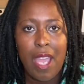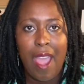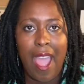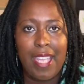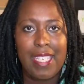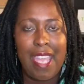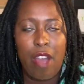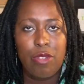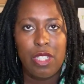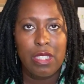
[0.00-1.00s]
I
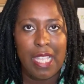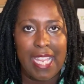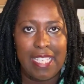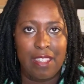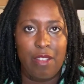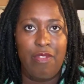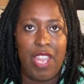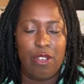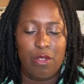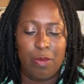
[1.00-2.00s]
calculate the
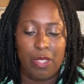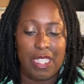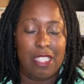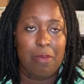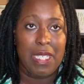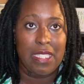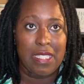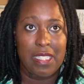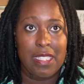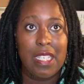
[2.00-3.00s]
variable
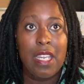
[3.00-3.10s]
expenses?